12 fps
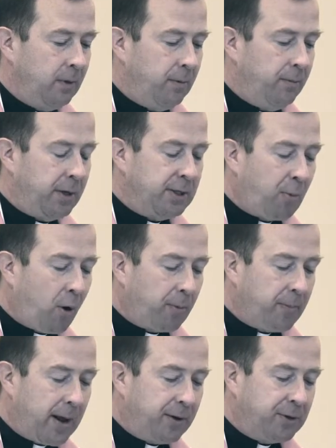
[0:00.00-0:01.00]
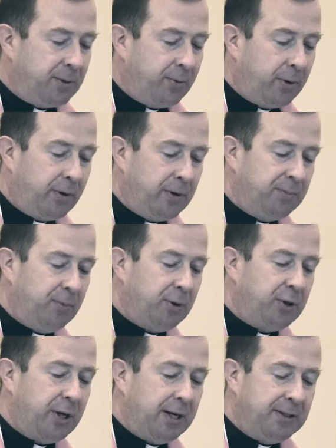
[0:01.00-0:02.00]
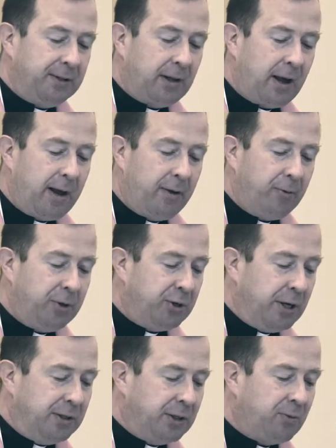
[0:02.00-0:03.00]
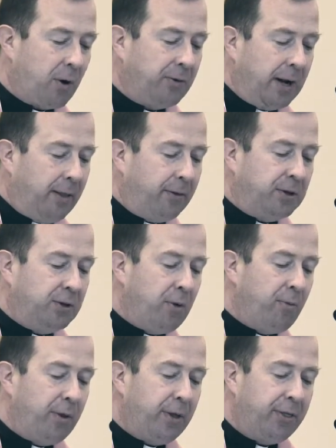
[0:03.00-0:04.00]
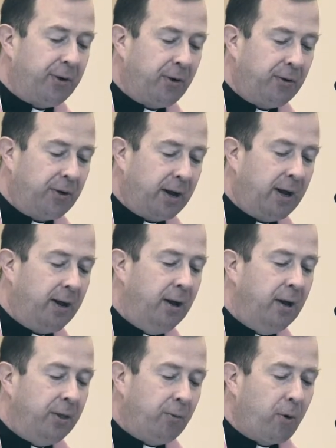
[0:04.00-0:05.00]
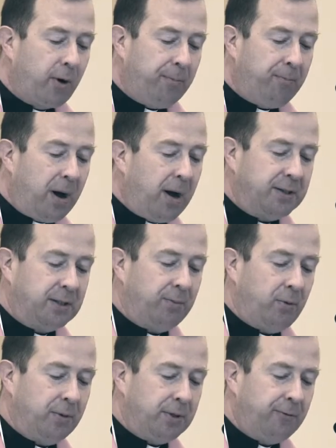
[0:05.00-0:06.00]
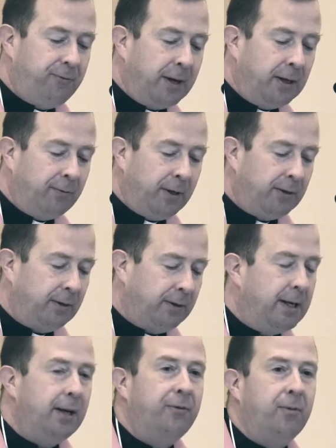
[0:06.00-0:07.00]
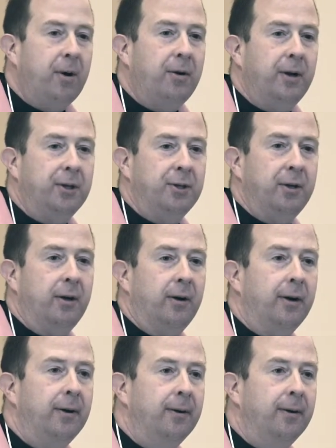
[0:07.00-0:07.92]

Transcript: But as Mark Batterson put it in his book, Chase the Lion, when Jesus walked out of the tomb on the third day, the word impossible was effectively deleted from our dictionary.